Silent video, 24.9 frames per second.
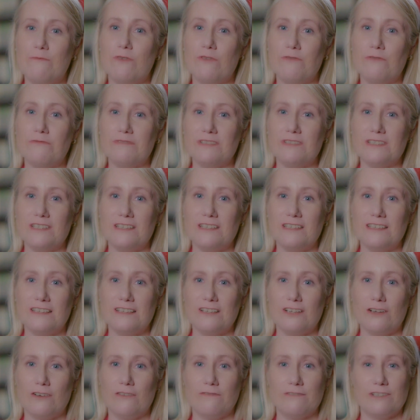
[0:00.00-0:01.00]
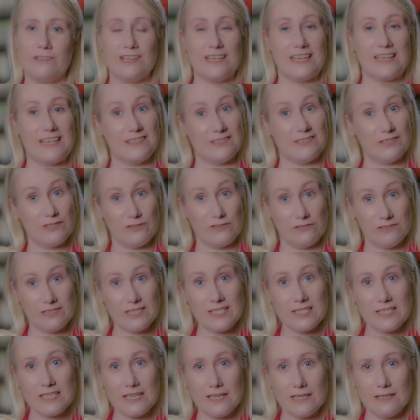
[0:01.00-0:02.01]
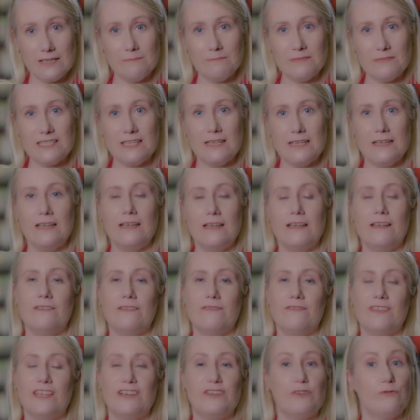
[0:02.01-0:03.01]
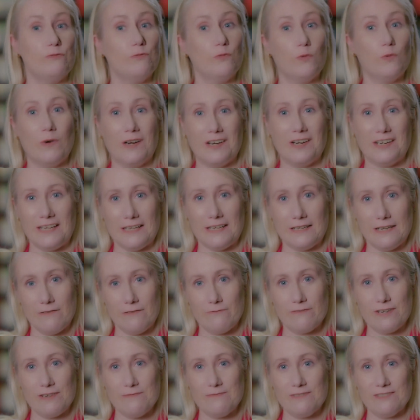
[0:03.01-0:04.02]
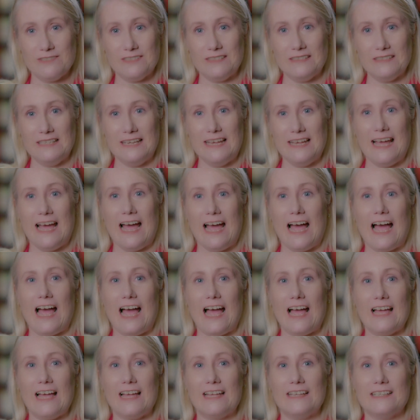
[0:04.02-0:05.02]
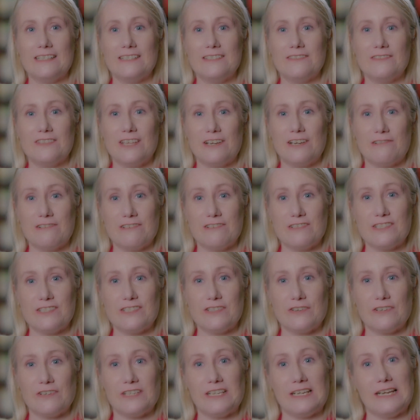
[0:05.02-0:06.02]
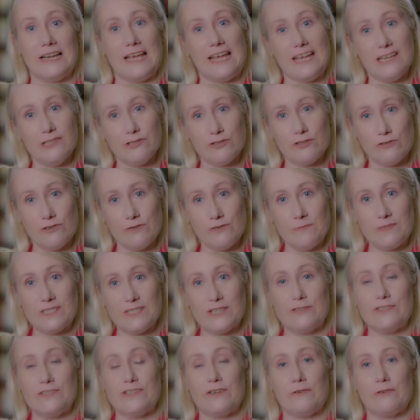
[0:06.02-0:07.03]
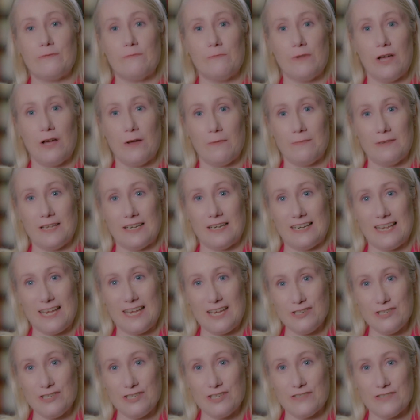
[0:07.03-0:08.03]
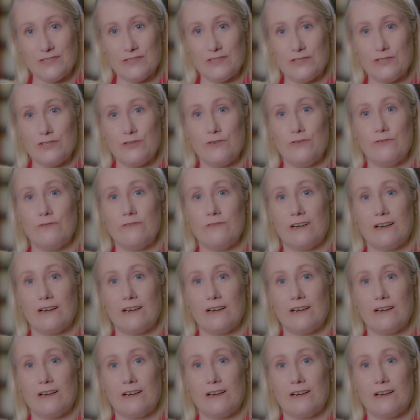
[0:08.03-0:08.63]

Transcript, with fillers: won't cover against all the types. They don't work in everyone, and there are certain age groups or certain populations who